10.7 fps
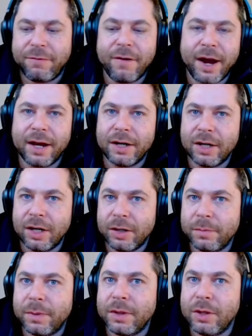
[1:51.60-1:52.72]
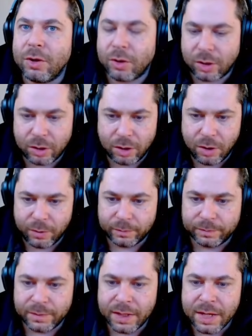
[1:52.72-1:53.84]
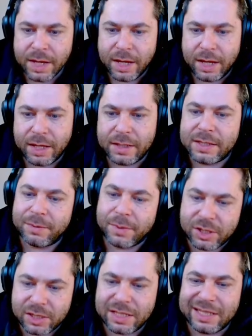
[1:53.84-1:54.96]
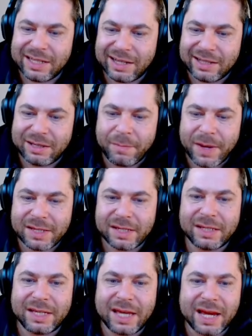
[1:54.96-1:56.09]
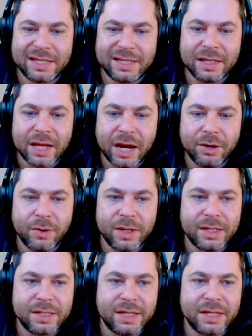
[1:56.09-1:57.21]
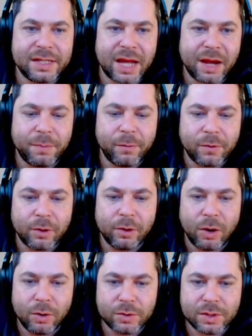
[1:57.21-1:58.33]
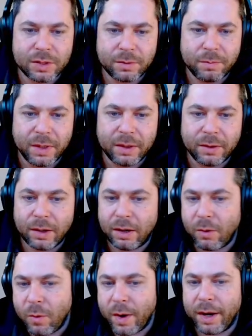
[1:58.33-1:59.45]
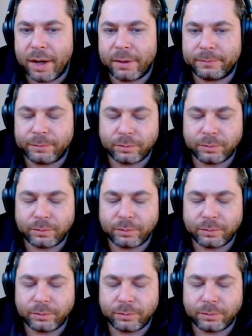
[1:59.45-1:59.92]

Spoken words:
fire up your clone. The best case scenario is this type of clones, where